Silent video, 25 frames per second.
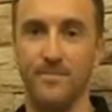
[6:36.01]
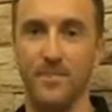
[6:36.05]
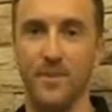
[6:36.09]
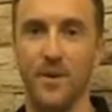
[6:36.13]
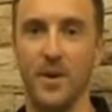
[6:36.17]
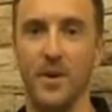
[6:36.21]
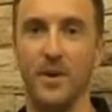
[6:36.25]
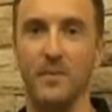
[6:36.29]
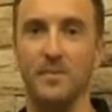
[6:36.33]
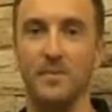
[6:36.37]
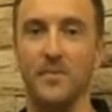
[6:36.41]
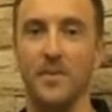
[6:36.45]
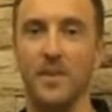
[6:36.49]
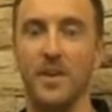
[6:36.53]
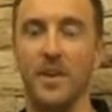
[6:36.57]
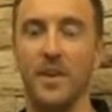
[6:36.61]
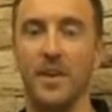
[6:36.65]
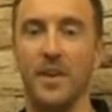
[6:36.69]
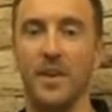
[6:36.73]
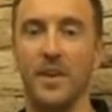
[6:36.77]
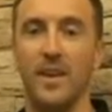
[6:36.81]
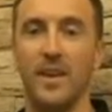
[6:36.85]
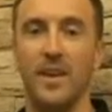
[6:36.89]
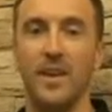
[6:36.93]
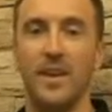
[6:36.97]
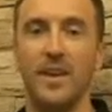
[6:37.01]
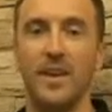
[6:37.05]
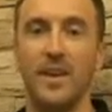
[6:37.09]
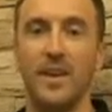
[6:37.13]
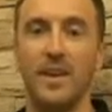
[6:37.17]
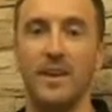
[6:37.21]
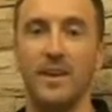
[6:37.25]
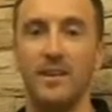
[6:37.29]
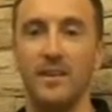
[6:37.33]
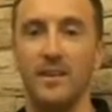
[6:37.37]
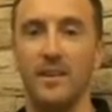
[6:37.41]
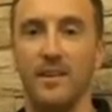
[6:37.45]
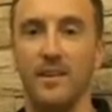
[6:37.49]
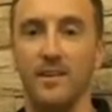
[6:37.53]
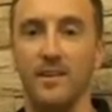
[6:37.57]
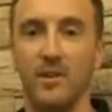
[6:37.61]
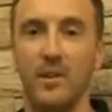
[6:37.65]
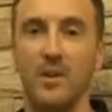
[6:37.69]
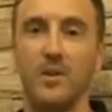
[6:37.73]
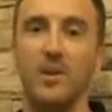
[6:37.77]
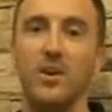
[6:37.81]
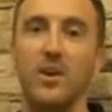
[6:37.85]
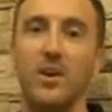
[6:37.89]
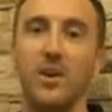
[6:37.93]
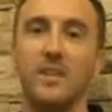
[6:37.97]
Right? A
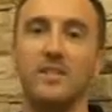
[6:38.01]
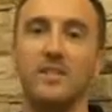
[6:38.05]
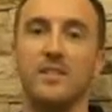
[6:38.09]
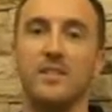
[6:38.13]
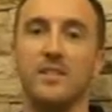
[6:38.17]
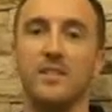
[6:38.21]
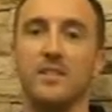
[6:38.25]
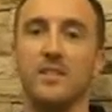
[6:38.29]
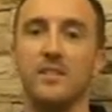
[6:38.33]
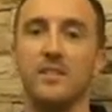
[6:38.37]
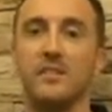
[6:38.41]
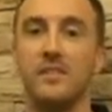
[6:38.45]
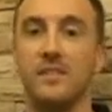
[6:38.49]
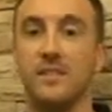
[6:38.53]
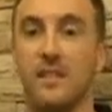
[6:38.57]
lot of guys